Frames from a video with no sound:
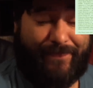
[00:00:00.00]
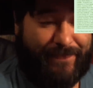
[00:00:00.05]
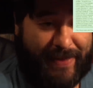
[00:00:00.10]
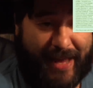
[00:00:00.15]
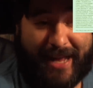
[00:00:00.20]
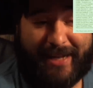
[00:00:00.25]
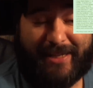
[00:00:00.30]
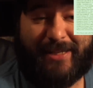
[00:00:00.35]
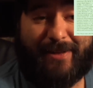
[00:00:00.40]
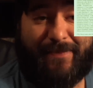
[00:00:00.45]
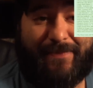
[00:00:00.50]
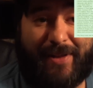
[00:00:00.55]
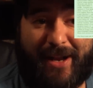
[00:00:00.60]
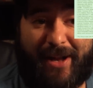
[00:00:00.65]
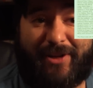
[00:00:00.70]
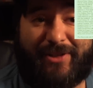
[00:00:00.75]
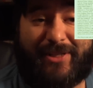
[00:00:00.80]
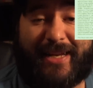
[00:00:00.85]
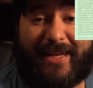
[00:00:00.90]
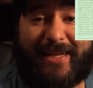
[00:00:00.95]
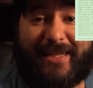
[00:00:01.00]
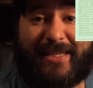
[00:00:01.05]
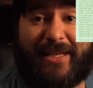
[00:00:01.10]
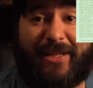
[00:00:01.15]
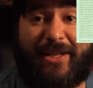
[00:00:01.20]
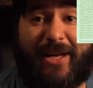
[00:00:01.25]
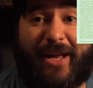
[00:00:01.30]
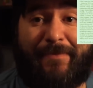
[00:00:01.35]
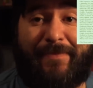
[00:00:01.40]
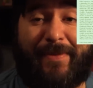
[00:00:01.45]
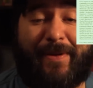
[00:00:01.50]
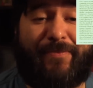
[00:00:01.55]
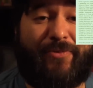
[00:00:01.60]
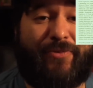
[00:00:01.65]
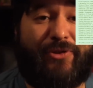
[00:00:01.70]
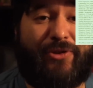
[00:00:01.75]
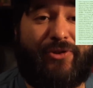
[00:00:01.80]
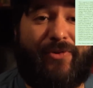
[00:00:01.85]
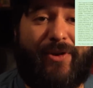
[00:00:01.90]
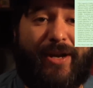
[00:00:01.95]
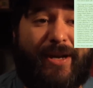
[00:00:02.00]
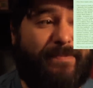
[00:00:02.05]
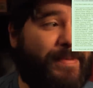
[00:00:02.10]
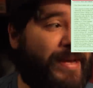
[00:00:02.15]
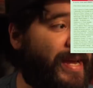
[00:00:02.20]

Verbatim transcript: That's something else I could see a lot of people enjoying.